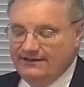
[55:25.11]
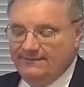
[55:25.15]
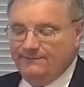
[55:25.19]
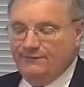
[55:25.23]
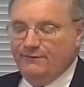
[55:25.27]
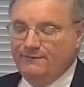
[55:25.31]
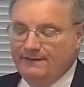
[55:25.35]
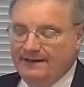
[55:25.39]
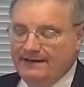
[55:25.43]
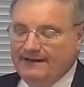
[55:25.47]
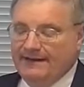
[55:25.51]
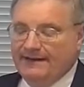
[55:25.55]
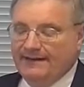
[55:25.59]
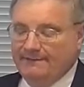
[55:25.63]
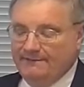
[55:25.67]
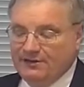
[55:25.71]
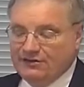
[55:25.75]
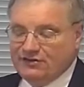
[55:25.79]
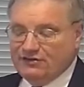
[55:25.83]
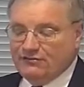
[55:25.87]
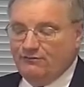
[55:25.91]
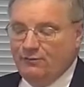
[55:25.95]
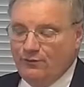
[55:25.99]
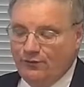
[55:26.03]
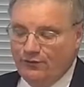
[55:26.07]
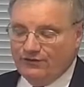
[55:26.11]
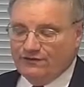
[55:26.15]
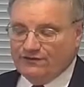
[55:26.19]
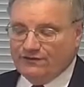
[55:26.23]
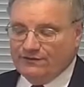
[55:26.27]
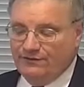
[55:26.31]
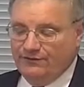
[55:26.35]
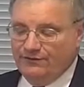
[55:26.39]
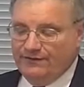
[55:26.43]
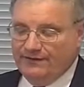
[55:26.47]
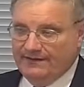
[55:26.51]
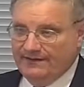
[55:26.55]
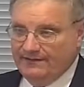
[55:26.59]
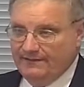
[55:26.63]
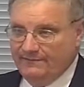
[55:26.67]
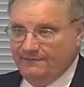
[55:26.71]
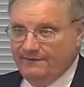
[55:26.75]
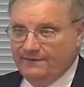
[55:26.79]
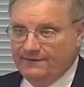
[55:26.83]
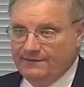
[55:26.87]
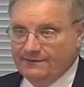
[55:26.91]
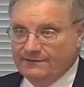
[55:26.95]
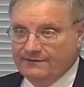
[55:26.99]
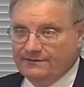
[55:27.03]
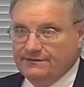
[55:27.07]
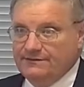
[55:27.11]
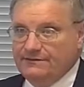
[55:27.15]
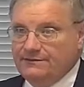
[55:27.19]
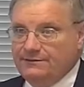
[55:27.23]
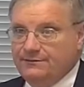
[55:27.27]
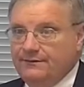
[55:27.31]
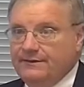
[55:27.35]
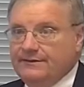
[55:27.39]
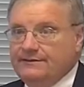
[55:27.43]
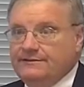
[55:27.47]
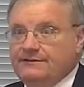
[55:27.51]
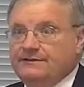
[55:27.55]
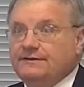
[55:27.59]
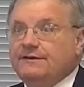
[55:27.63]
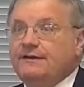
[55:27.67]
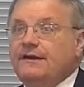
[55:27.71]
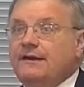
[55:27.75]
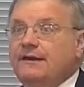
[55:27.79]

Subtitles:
implementing it much more so than a vendor situation.